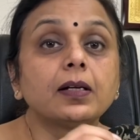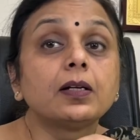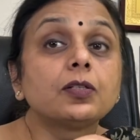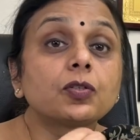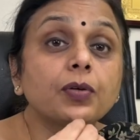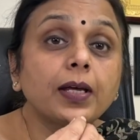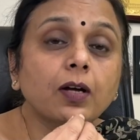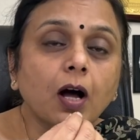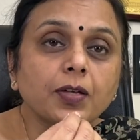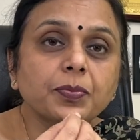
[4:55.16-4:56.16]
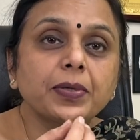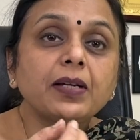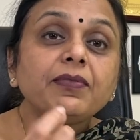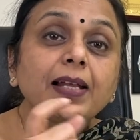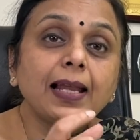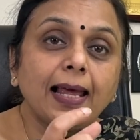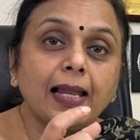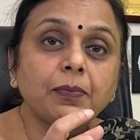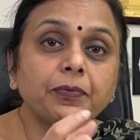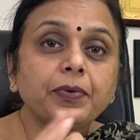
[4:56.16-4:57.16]
So ecosprin will
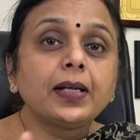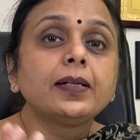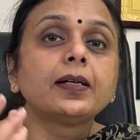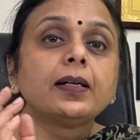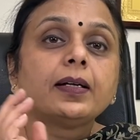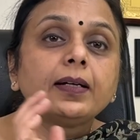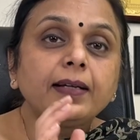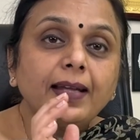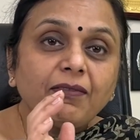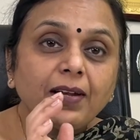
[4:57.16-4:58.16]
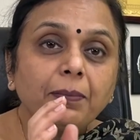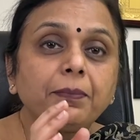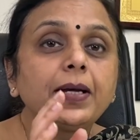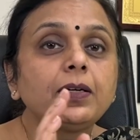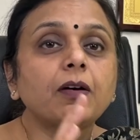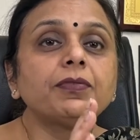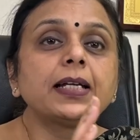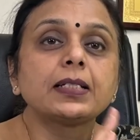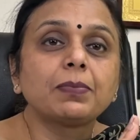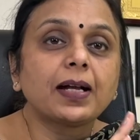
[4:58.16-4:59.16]
help with development of
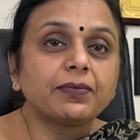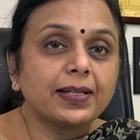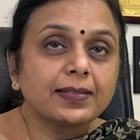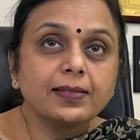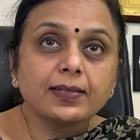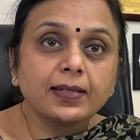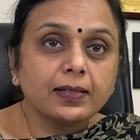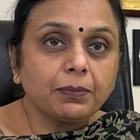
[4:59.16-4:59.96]
these blood vessels in the